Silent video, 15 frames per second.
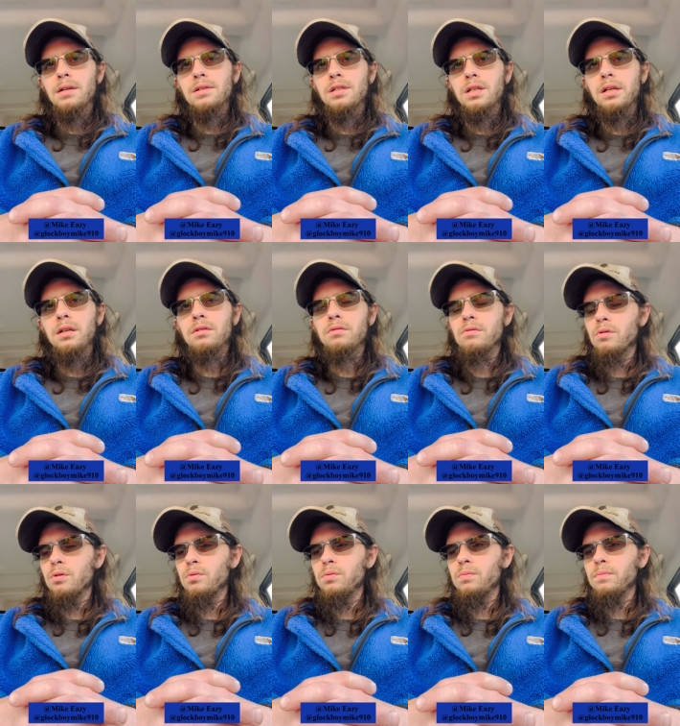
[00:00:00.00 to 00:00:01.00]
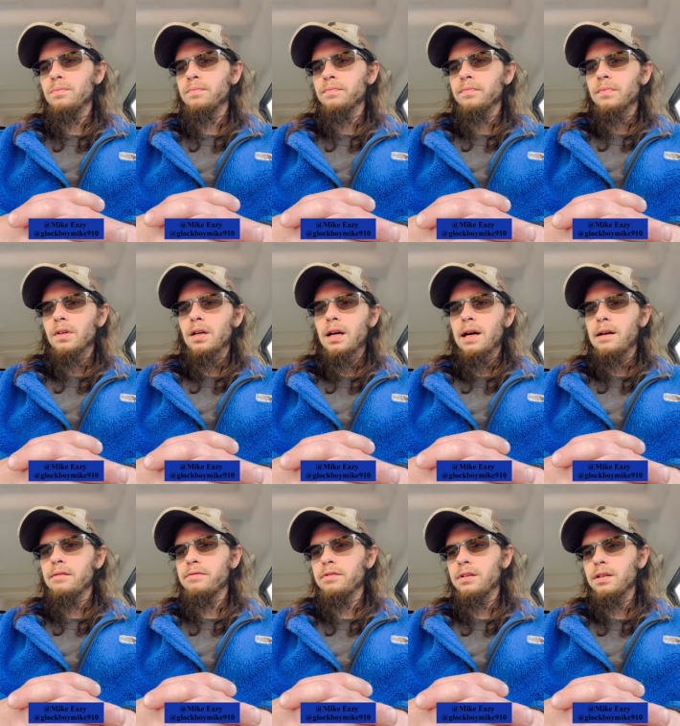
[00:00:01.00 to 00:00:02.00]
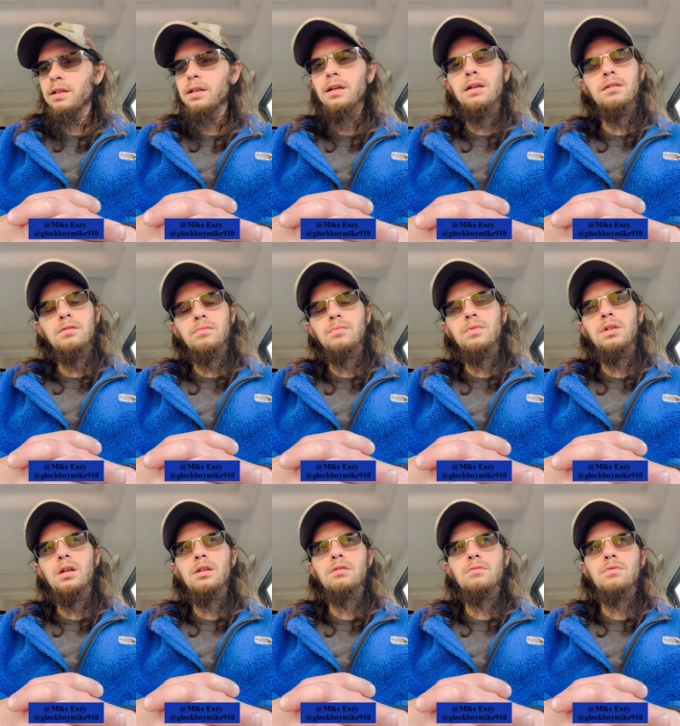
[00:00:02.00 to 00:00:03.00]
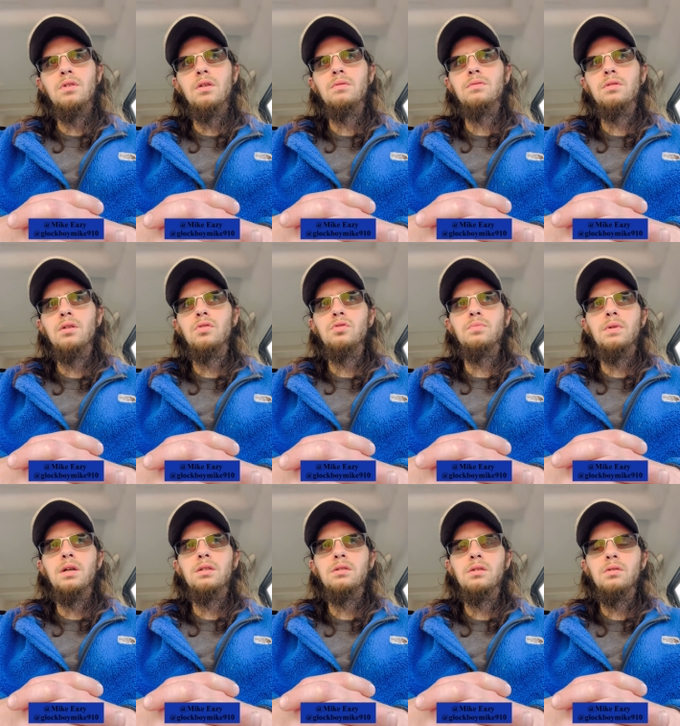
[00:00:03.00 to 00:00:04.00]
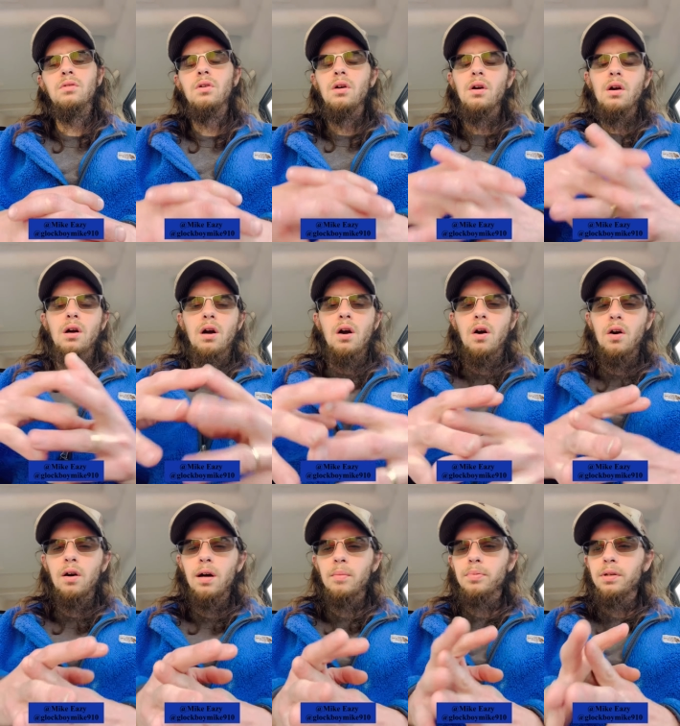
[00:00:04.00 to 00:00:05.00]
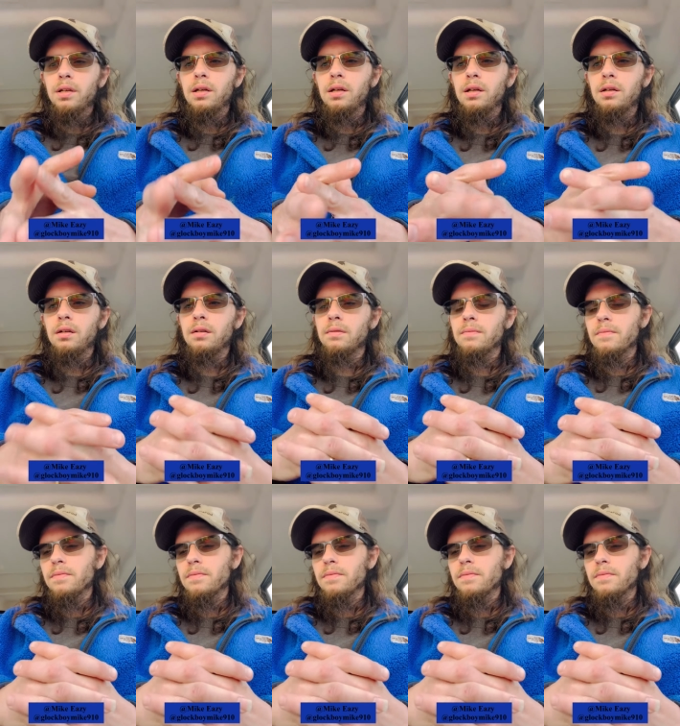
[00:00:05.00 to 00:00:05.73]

and Cheese group out of Philly. He had some, he had some dope songs, man. So, R.I.P. to him.